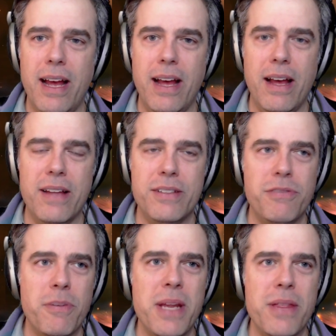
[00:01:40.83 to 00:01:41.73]
it's
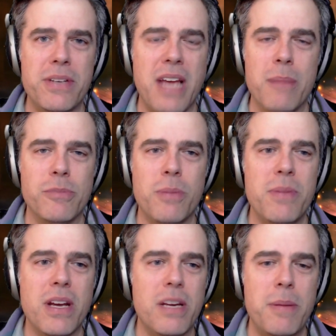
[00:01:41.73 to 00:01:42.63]
from another time, so I'm
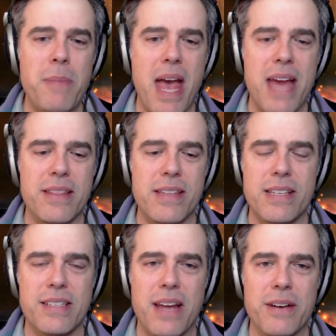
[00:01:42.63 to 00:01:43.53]
not going to be mad at the
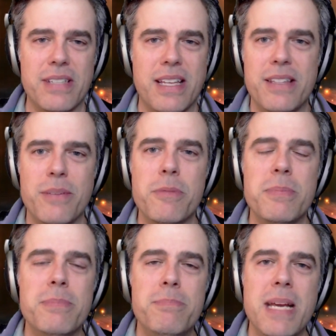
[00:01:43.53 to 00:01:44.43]
designers. They were
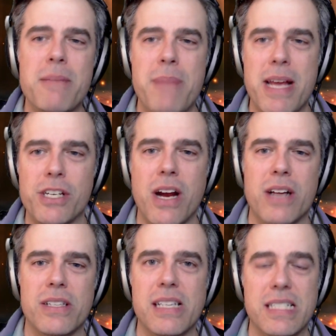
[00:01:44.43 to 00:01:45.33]
making Magic
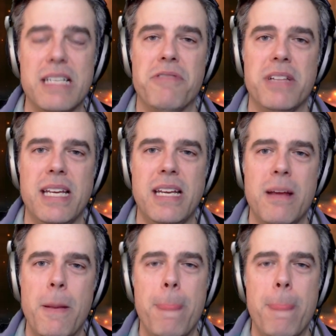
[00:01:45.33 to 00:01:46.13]
cards a little differently.